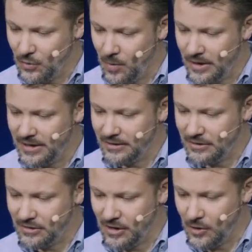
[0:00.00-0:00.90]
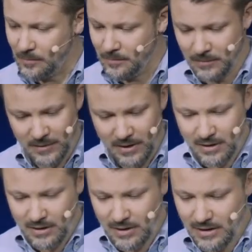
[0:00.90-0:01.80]
who want to hit the slope
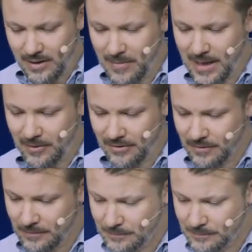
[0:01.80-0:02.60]
in Mammoth,